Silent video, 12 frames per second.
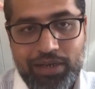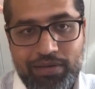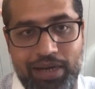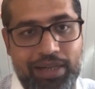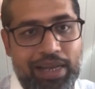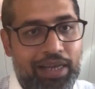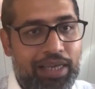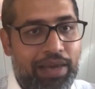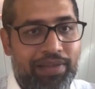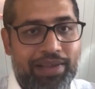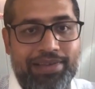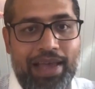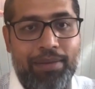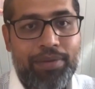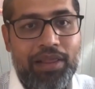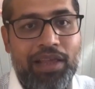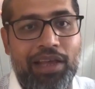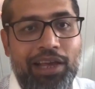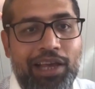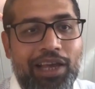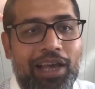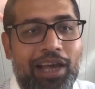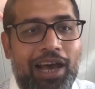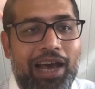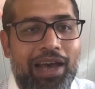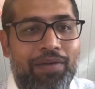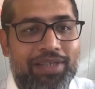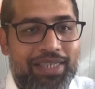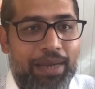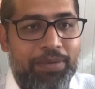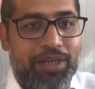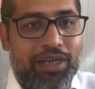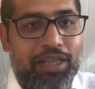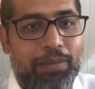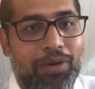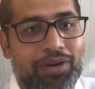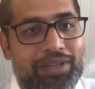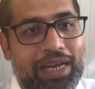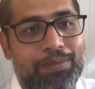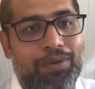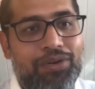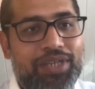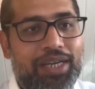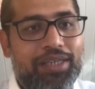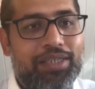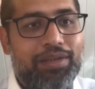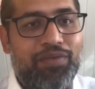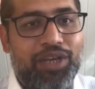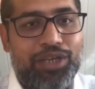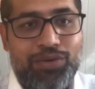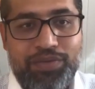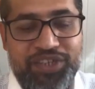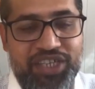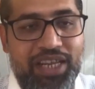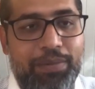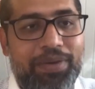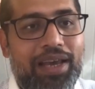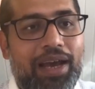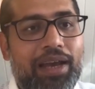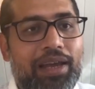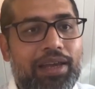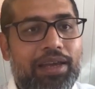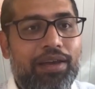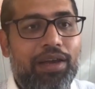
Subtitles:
Right? Like I gave the example, I was skeptical about that project. We use Vision API.